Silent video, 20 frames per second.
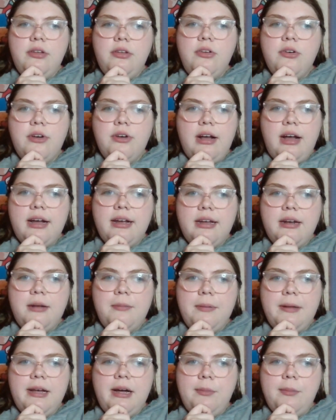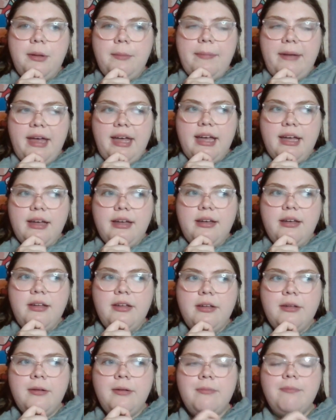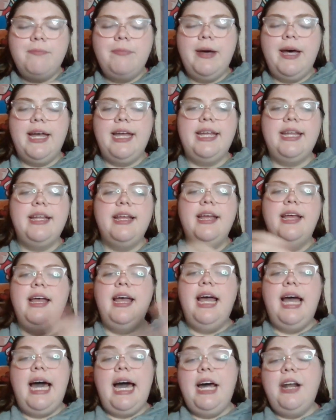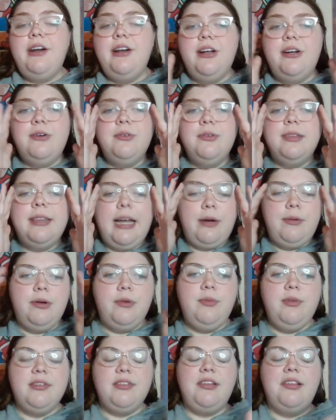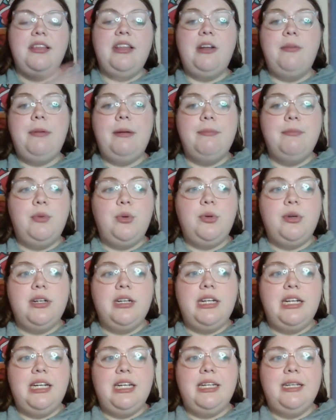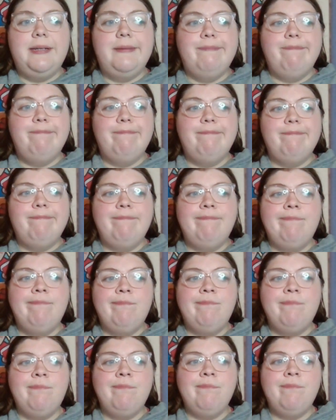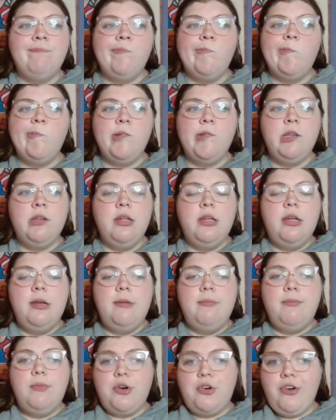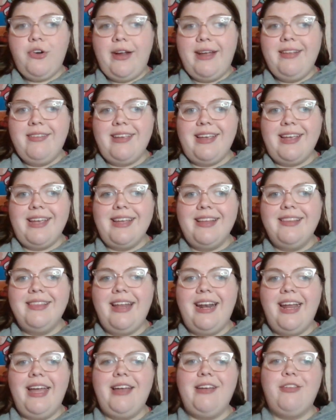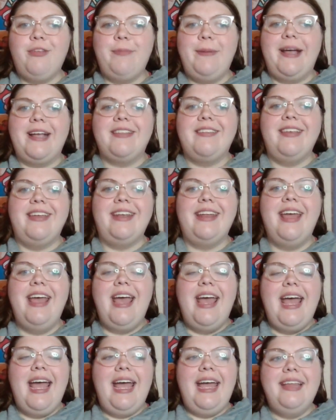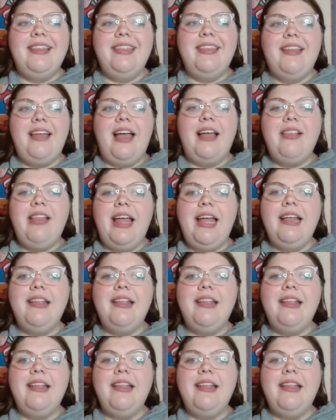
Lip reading: you're not going to be coming back? But I don't know. That one was a little bit more crazy than I expected. And I